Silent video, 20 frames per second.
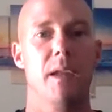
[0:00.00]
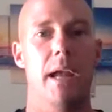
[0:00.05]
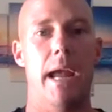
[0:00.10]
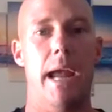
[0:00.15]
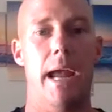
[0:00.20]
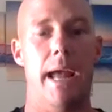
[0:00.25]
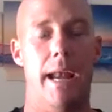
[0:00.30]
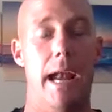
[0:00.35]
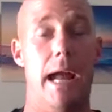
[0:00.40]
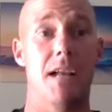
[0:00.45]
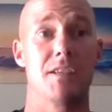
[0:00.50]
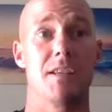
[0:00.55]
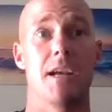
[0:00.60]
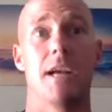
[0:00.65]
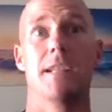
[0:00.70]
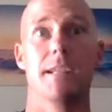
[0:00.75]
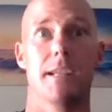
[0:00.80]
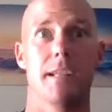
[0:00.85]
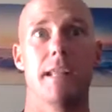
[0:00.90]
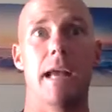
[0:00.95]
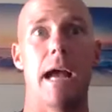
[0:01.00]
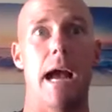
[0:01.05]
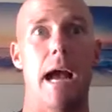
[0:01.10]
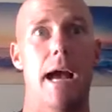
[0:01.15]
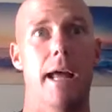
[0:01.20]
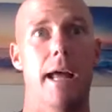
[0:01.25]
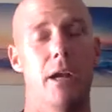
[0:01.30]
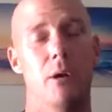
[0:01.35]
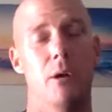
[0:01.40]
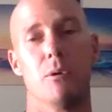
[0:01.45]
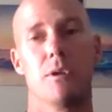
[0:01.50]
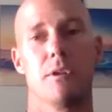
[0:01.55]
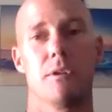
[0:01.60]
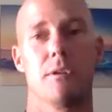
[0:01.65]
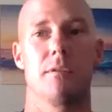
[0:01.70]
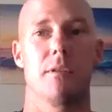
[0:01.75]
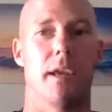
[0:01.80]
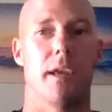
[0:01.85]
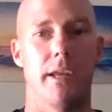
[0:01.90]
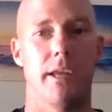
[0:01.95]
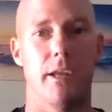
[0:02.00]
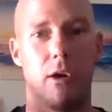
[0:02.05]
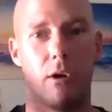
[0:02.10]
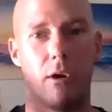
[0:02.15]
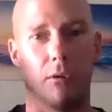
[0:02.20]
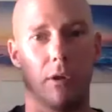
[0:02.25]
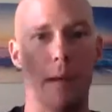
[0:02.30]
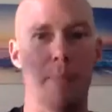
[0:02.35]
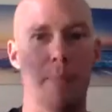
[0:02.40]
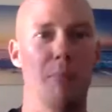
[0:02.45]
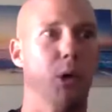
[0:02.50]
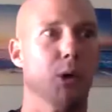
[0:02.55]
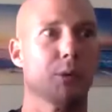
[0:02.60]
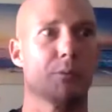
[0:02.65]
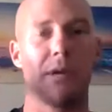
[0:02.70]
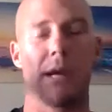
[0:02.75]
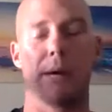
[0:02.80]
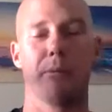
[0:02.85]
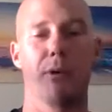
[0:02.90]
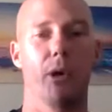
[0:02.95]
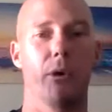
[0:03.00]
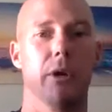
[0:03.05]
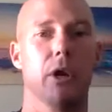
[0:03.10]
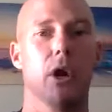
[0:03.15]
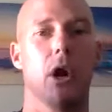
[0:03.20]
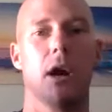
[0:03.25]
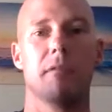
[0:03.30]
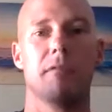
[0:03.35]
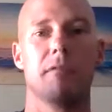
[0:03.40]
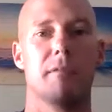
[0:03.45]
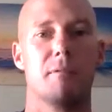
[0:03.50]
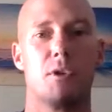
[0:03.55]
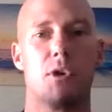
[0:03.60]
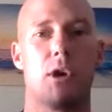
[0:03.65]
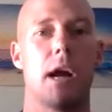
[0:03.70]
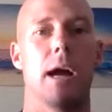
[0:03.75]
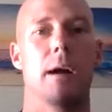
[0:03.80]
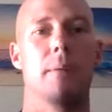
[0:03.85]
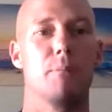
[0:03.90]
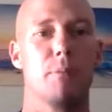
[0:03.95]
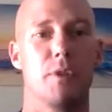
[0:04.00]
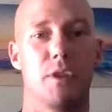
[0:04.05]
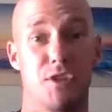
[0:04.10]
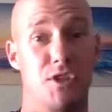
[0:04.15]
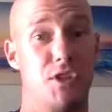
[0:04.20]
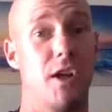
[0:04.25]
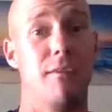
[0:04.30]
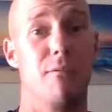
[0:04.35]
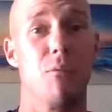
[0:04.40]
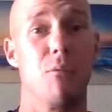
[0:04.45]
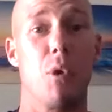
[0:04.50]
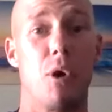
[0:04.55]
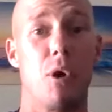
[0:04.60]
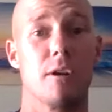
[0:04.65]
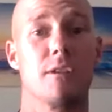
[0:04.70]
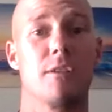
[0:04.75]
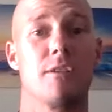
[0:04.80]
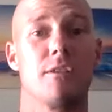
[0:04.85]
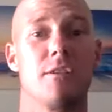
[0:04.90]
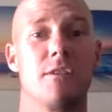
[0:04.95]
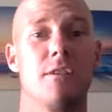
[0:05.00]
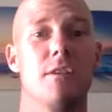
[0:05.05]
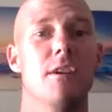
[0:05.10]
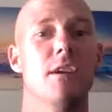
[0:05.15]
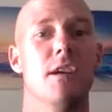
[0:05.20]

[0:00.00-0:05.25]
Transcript: And as I did that, it was light bulbs kept going off of crap. This stuff works.